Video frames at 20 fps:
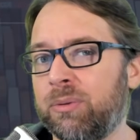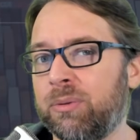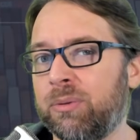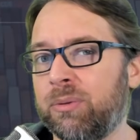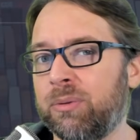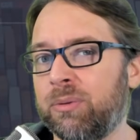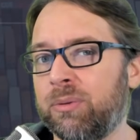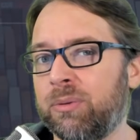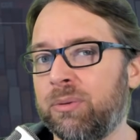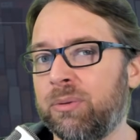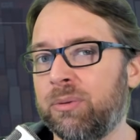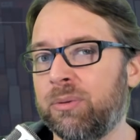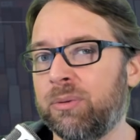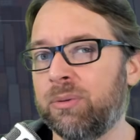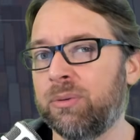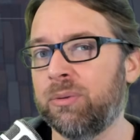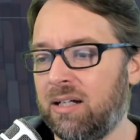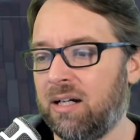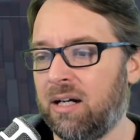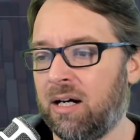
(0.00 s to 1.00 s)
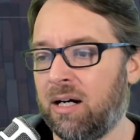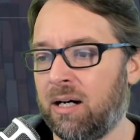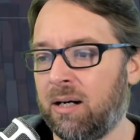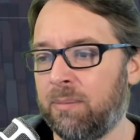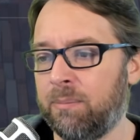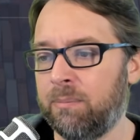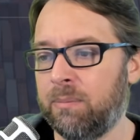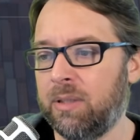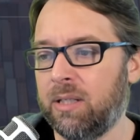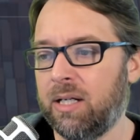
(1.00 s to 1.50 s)
that.
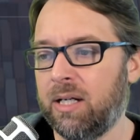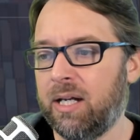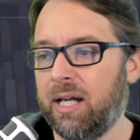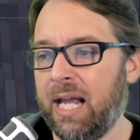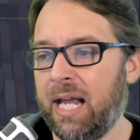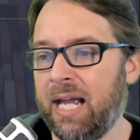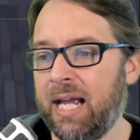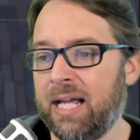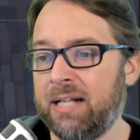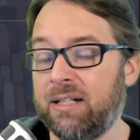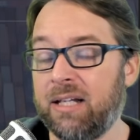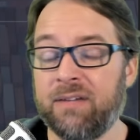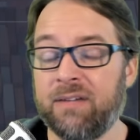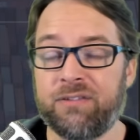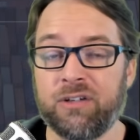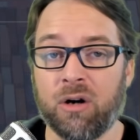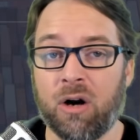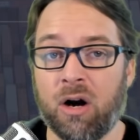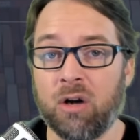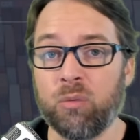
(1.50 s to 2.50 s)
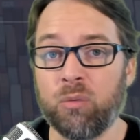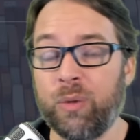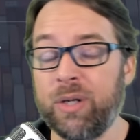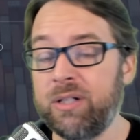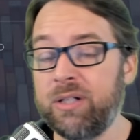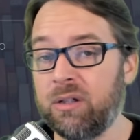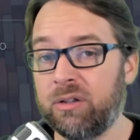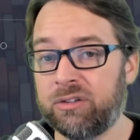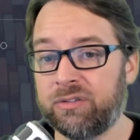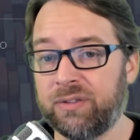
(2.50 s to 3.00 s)
And if you're on
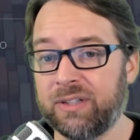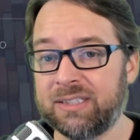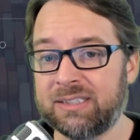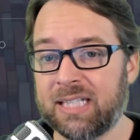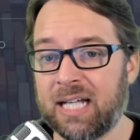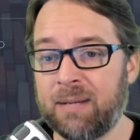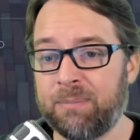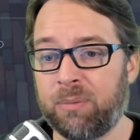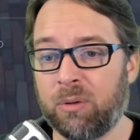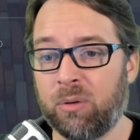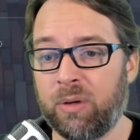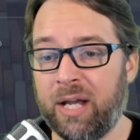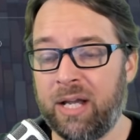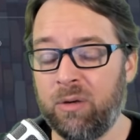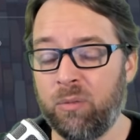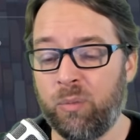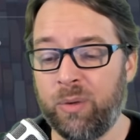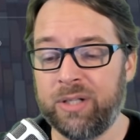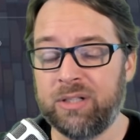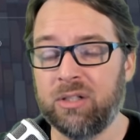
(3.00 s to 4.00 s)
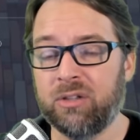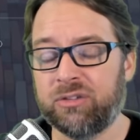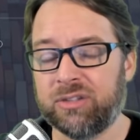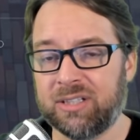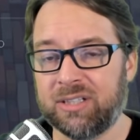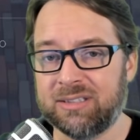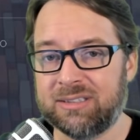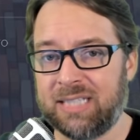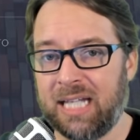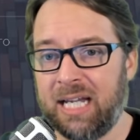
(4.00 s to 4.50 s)
Windows, for example, a Windows
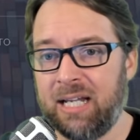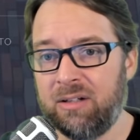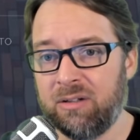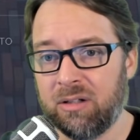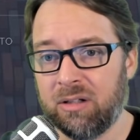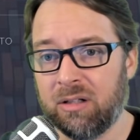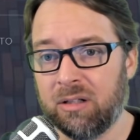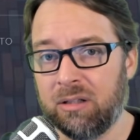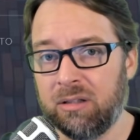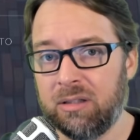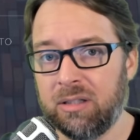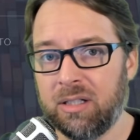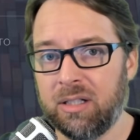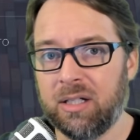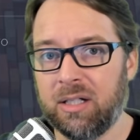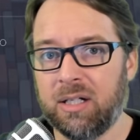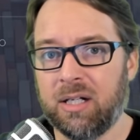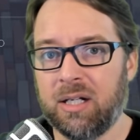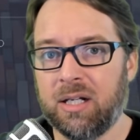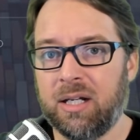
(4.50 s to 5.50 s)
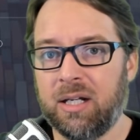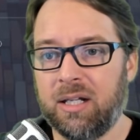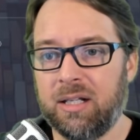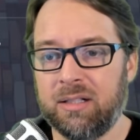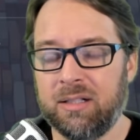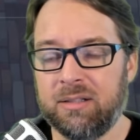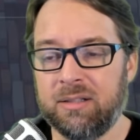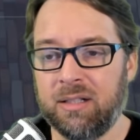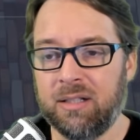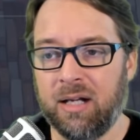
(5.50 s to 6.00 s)
container
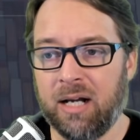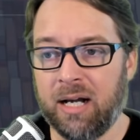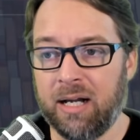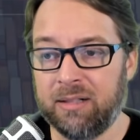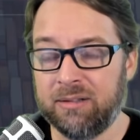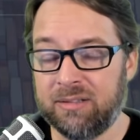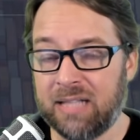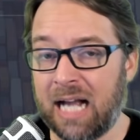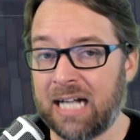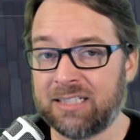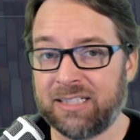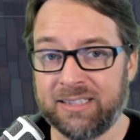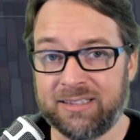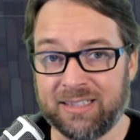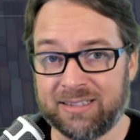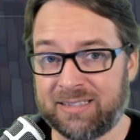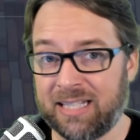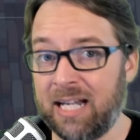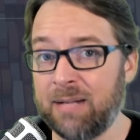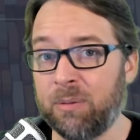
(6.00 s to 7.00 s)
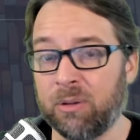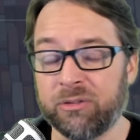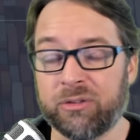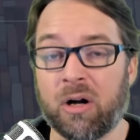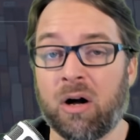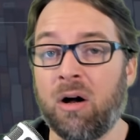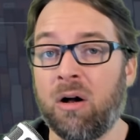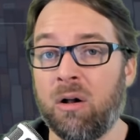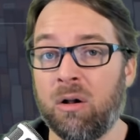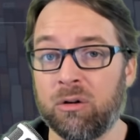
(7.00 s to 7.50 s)
actually disables
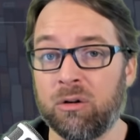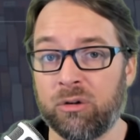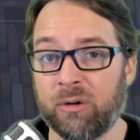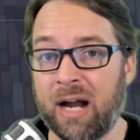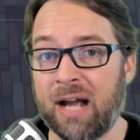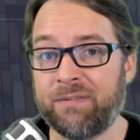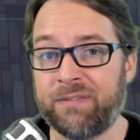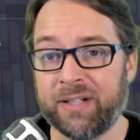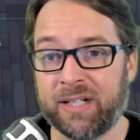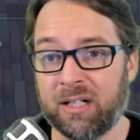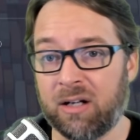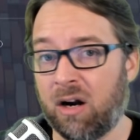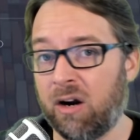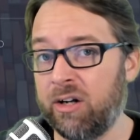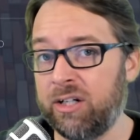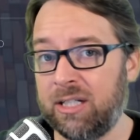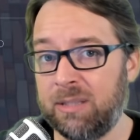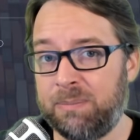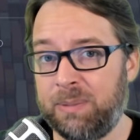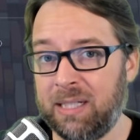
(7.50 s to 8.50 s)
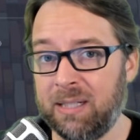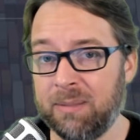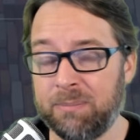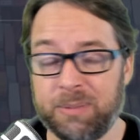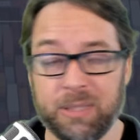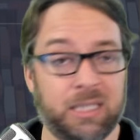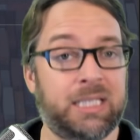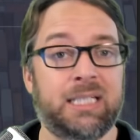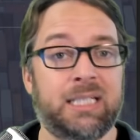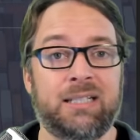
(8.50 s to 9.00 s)
all graphic and RDP
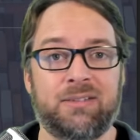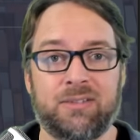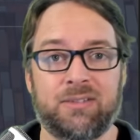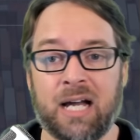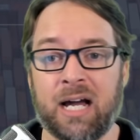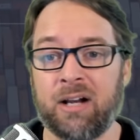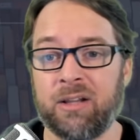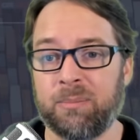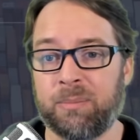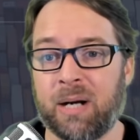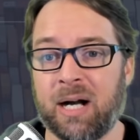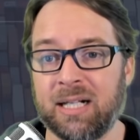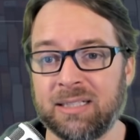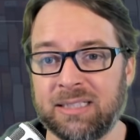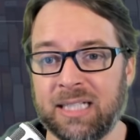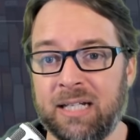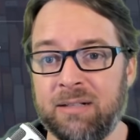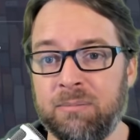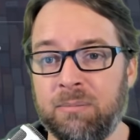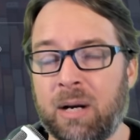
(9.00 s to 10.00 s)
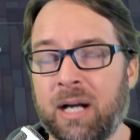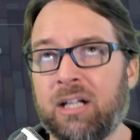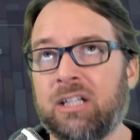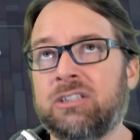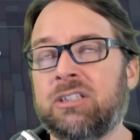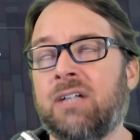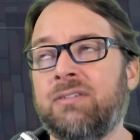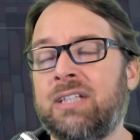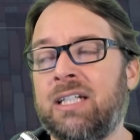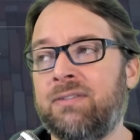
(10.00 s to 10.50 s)
abilities out of the box. And
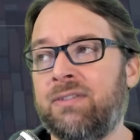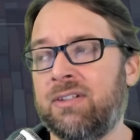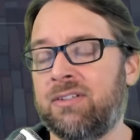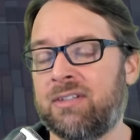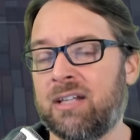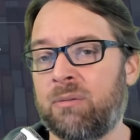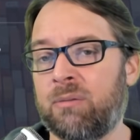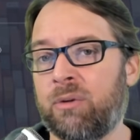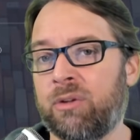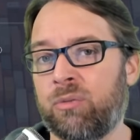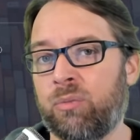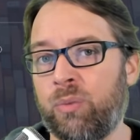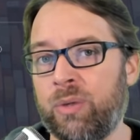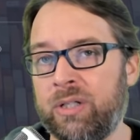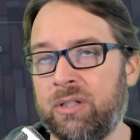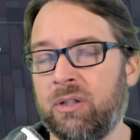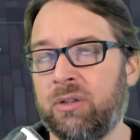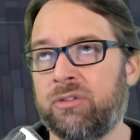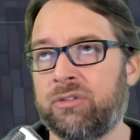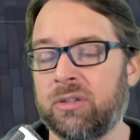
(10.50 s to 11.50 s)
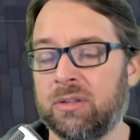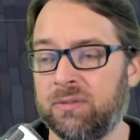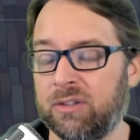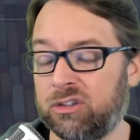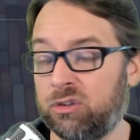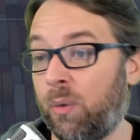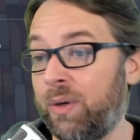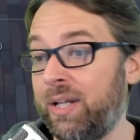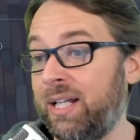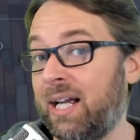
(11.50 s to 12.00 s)
Microsoft even said with Windows Server
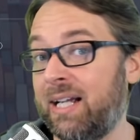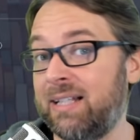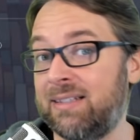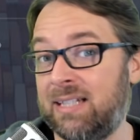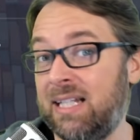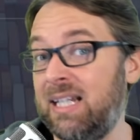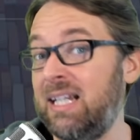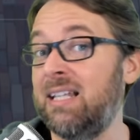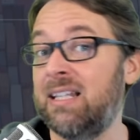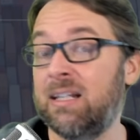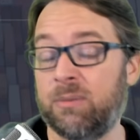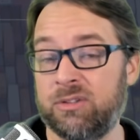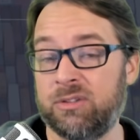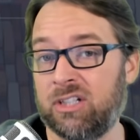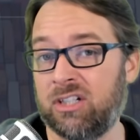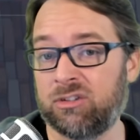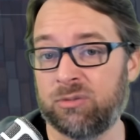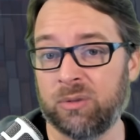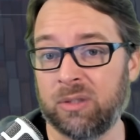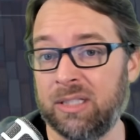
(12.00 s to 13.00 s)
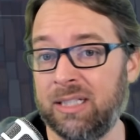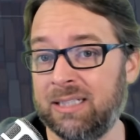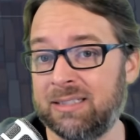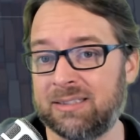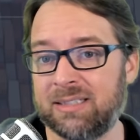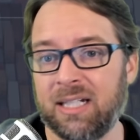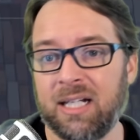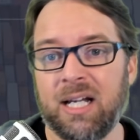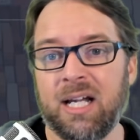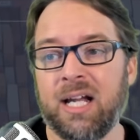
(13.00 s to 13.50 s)
2019 that was just
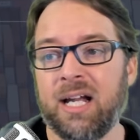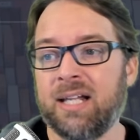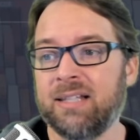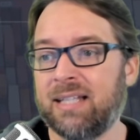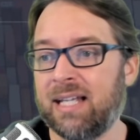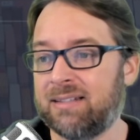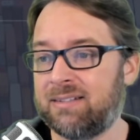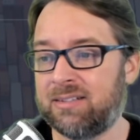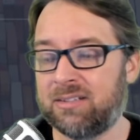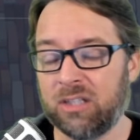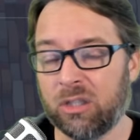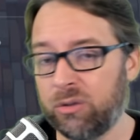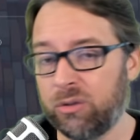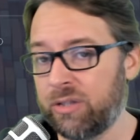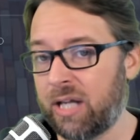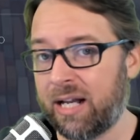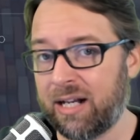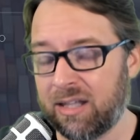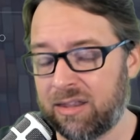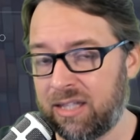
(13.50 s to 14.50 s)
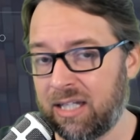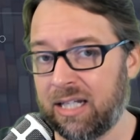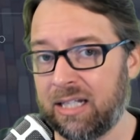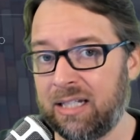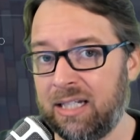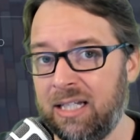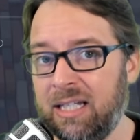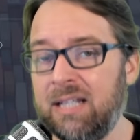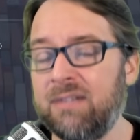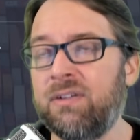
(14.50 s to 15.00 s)
released, that's still not a thing.
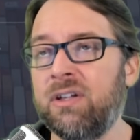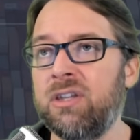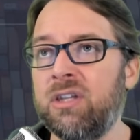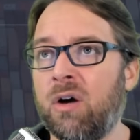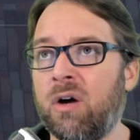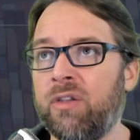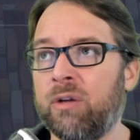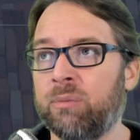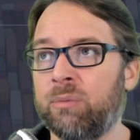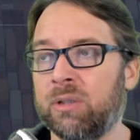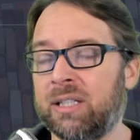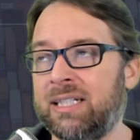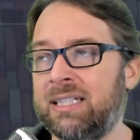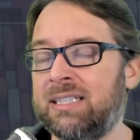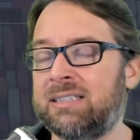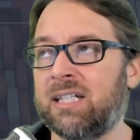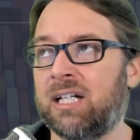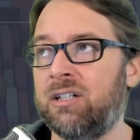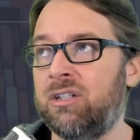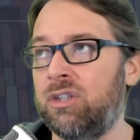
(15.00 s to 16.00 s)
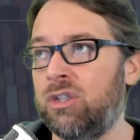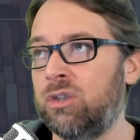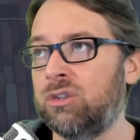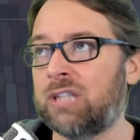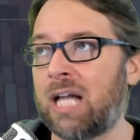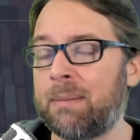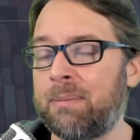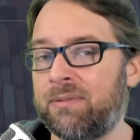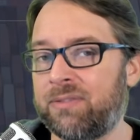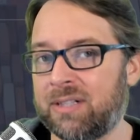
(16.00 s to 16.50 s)
Even though they released a new
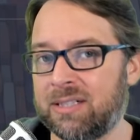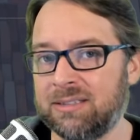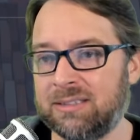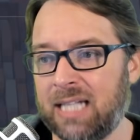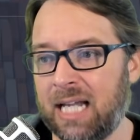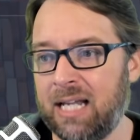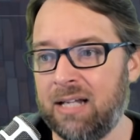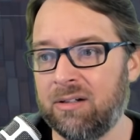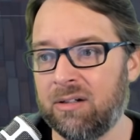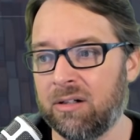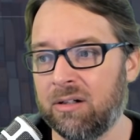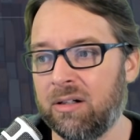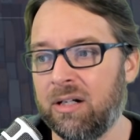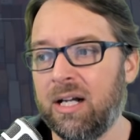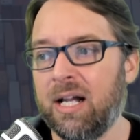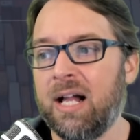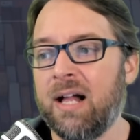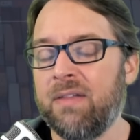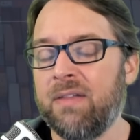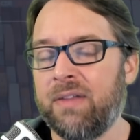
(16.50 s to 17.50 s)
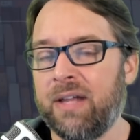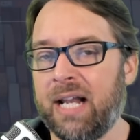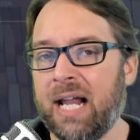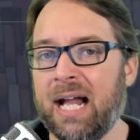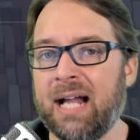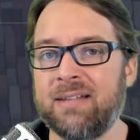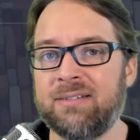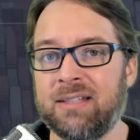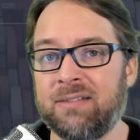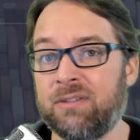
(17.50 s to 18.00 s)
type of container that
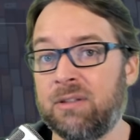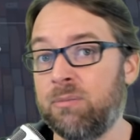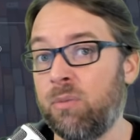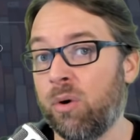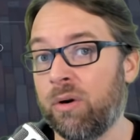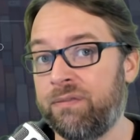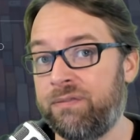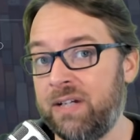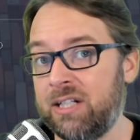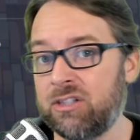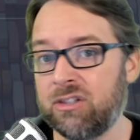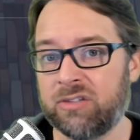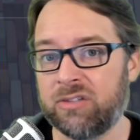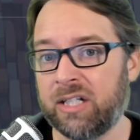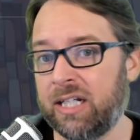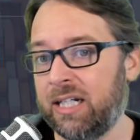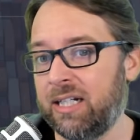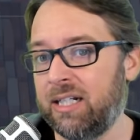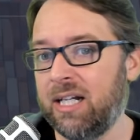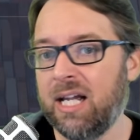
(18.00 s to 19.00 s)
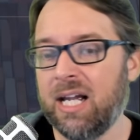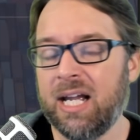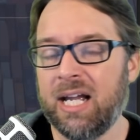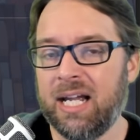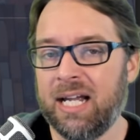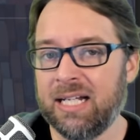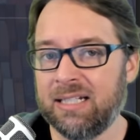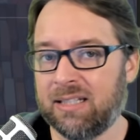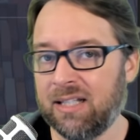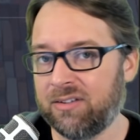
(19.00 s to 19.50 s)
has even more features in it,
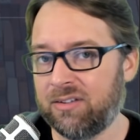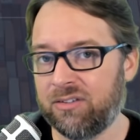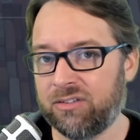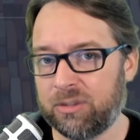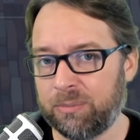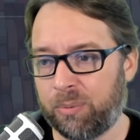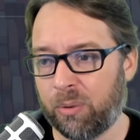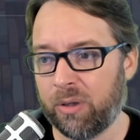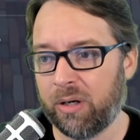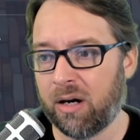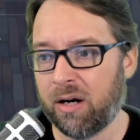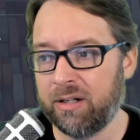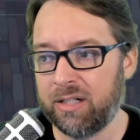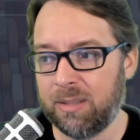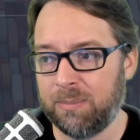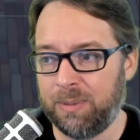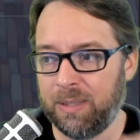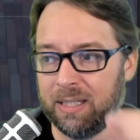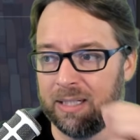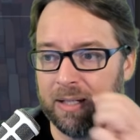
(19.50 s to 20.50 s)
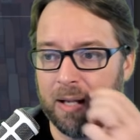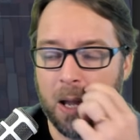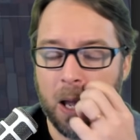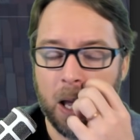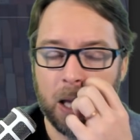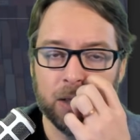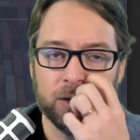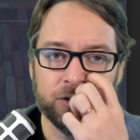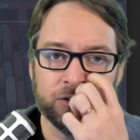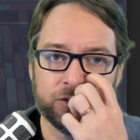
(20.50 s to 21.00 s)
it doesn't support RDP.
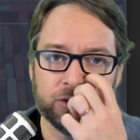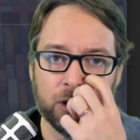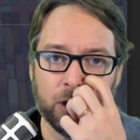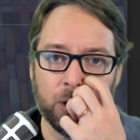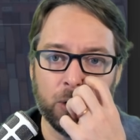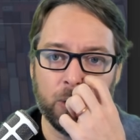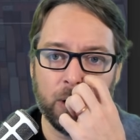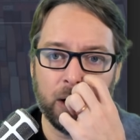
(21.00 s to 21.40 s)
So